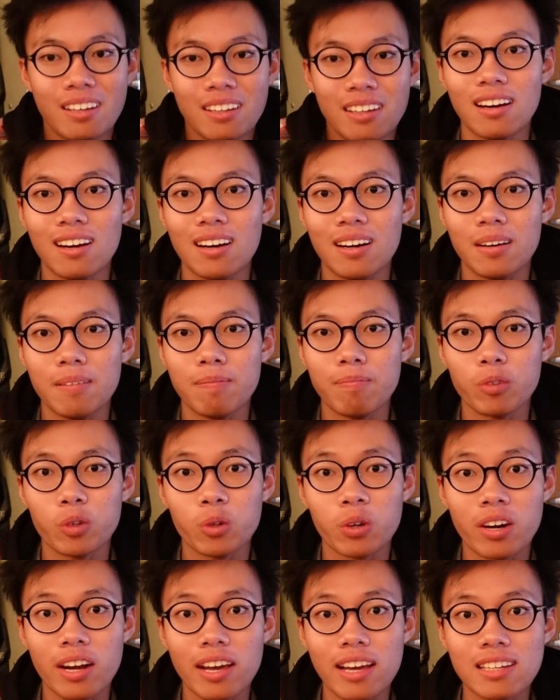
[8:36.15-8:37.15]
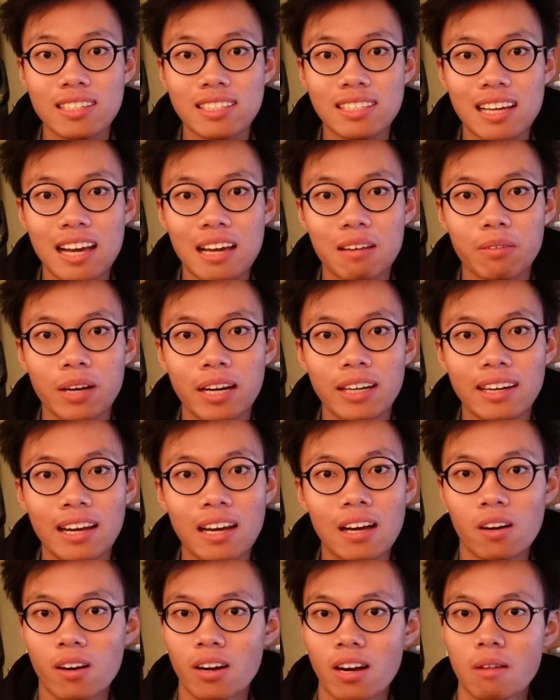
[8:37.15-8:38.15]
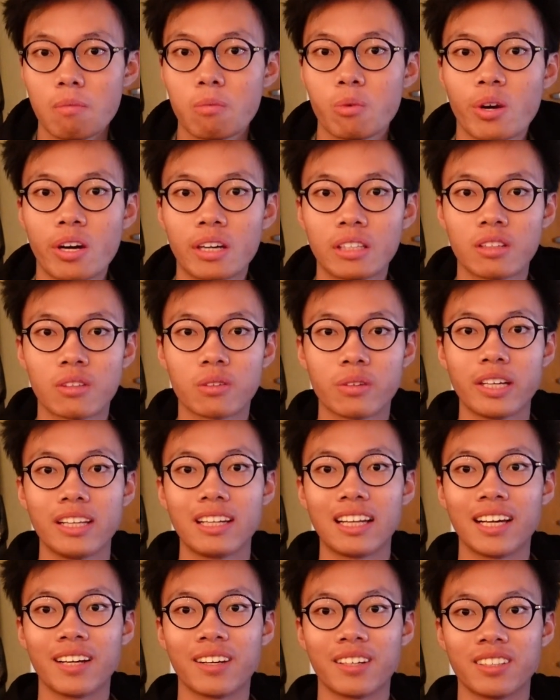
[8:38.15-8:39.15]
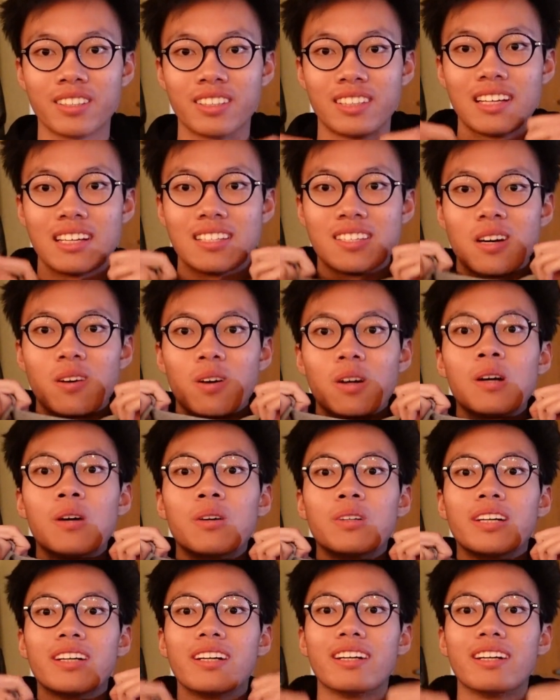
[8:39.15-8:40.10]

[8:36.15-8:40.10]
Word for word: Um, we're inside right now, and I'm wearing three layers. That's how cold it